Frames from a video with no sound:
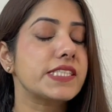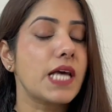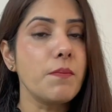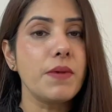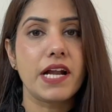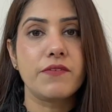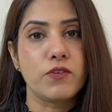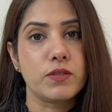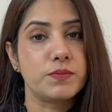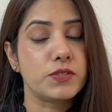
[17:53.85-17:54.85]
some
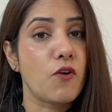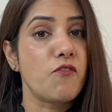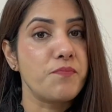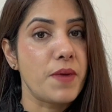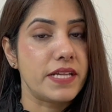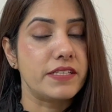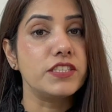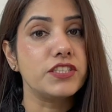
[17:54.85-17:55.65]
adverbs of manner,